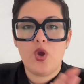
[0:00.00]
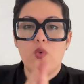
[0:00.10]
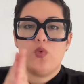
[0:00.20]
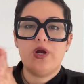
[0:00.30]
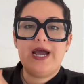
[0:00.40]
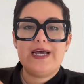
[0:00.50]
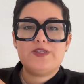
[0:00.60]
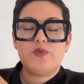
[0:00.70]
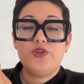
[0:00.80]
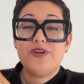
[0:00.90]

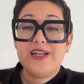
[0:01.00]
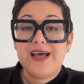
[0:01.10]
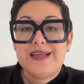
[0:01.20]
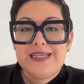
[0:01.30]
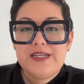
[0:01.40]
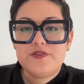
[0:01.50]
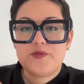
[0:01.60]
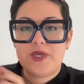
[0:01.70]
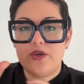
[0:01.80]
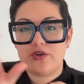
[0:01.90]
Whereas when you're a non-native
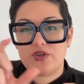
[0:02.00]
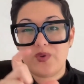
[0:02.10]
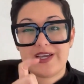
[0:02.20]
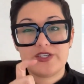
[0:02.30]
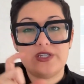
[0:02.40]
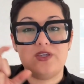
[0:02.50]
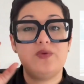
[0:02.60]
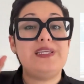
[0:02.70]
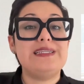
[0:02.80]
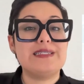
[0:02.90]
speaker, you
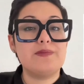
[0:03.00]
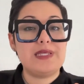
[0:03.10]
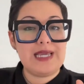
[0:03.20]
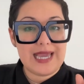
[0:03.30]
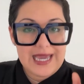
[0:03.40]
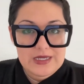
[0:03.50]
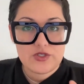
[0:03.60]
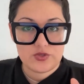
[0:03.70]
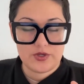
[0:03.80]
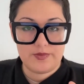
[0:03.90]
need something
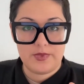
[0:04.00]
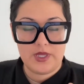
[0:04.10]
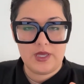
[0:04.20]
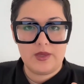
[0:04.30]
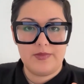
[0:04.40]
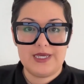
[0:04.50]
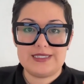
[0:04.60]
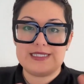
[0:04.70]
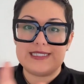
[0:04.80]
extra, because it's